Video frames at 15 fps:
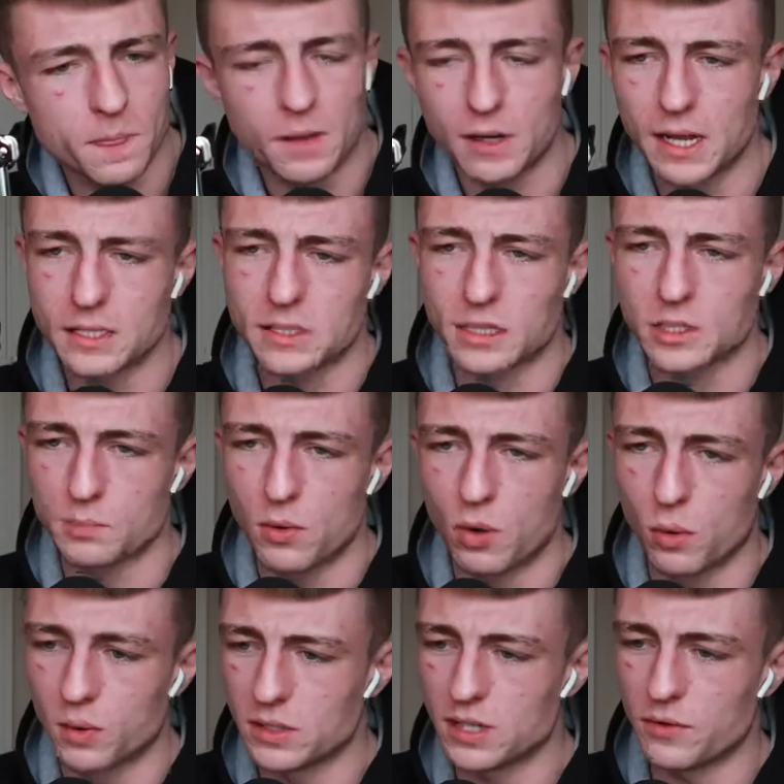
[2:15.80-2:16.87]
Let's explore
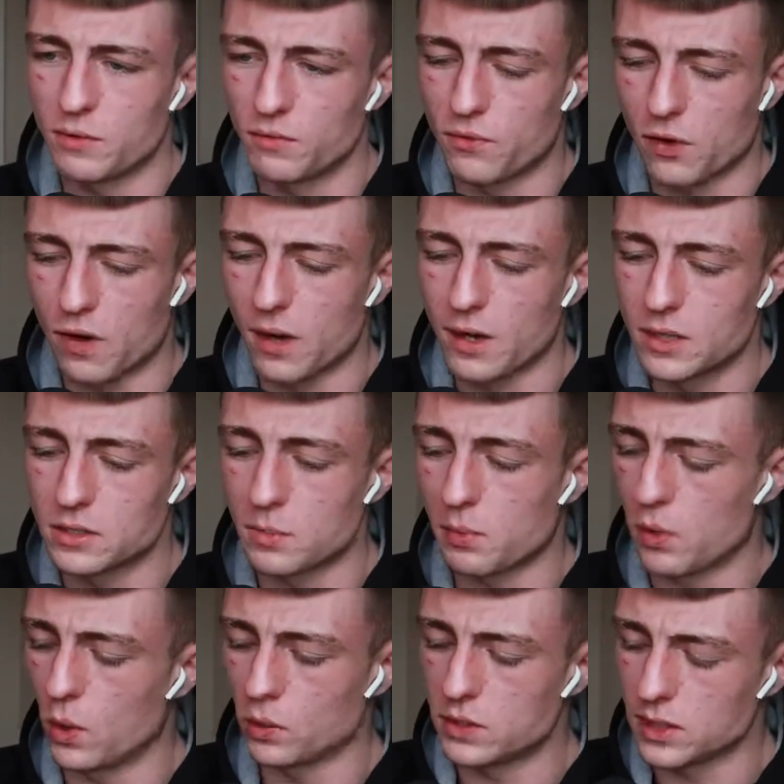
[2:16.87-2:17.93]
with different varieties of
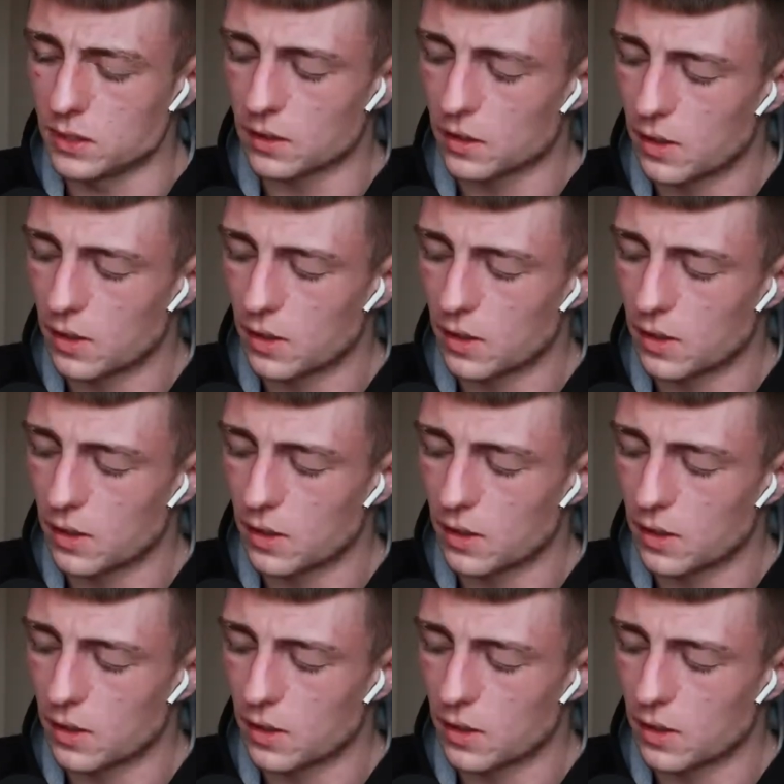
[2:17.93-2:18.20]
protein.